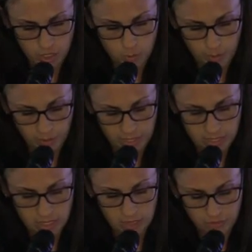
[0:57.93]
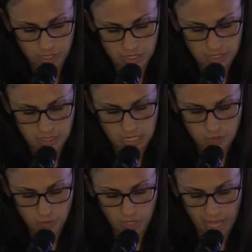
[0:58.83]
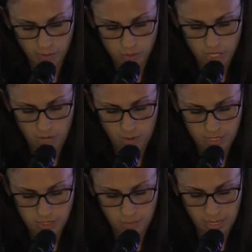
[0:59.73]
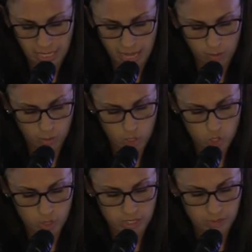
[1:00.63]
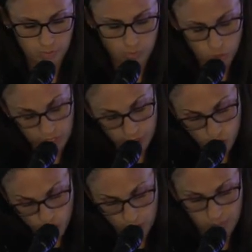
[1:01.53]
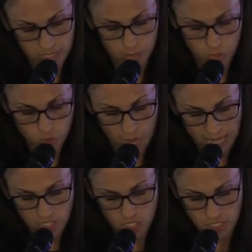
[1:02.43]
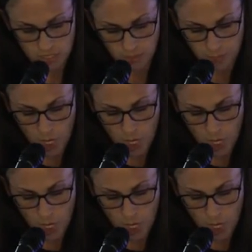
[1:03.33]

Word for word: experience delivering successful counterterrorism and counter-extremism strategies